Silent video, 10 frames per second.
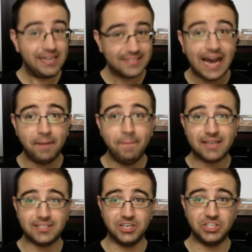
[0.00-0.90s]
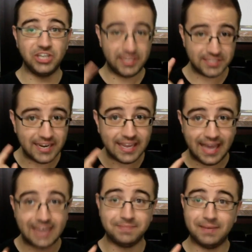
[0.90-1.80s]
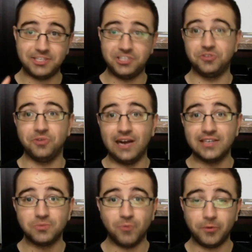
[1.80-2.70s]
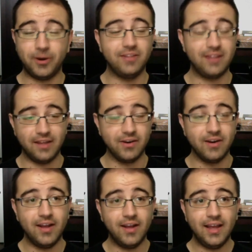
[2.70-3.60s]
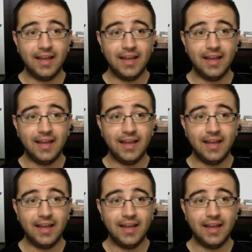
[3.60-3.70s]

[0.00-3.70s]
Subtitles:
he's got a message, and he's going to get his message across one way or the other.